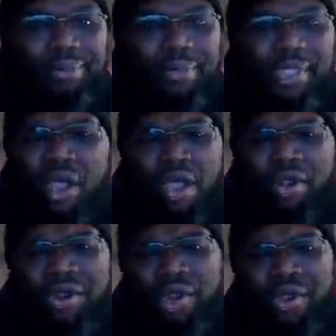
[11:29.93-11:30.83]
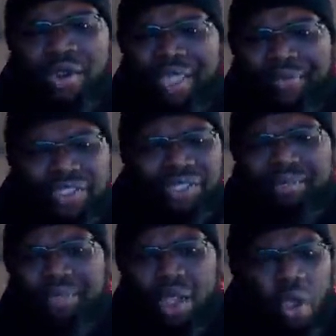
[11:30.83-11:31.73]
All in all, it was a
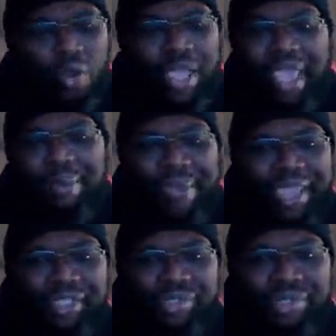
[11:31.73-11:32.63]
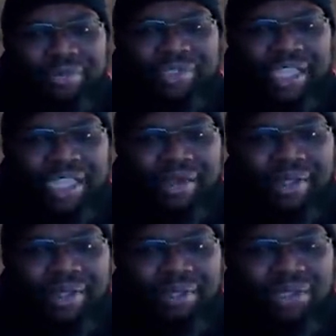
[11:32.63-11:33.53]
okay match. You know what I'm saying?
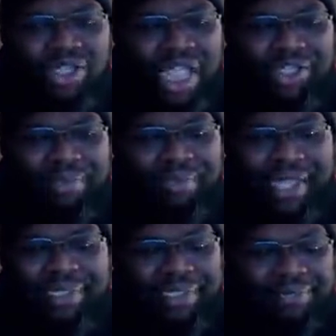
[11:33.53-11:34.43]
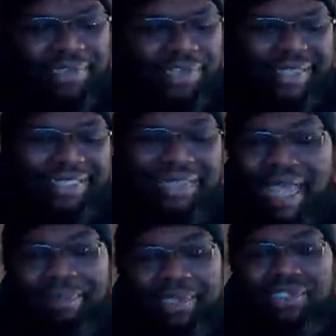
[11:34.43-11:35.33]
The Sasha Banks is very
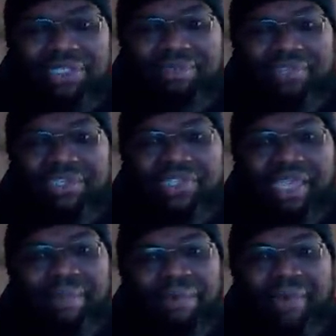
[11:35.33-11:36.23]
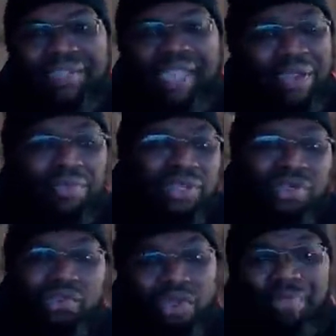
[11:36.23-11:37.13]
sloppy. She's a very sloppy wrestler. I really
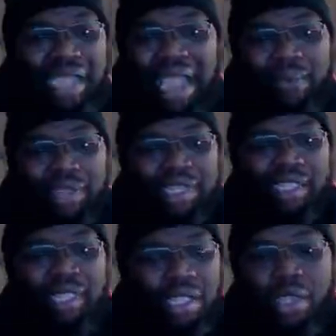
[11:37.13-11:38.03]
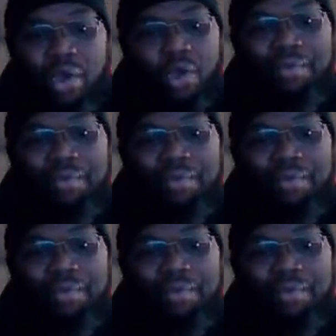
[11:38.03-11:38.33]
do. I really hope.